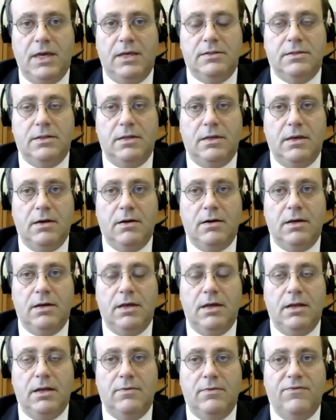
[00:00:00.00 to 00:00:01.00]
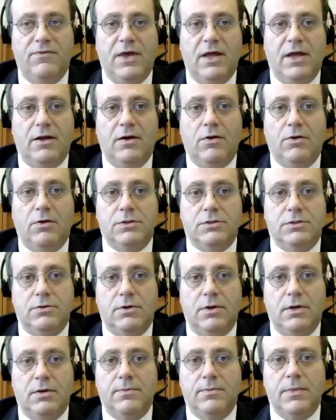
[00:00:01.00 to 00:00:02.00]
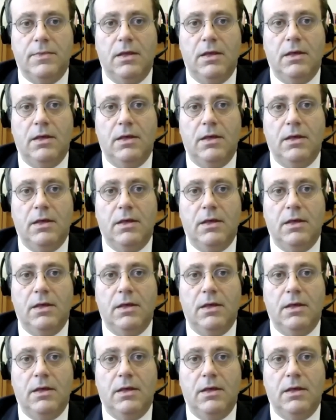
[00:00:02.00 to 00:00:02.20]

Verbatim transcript: based here in Vienna, Austria.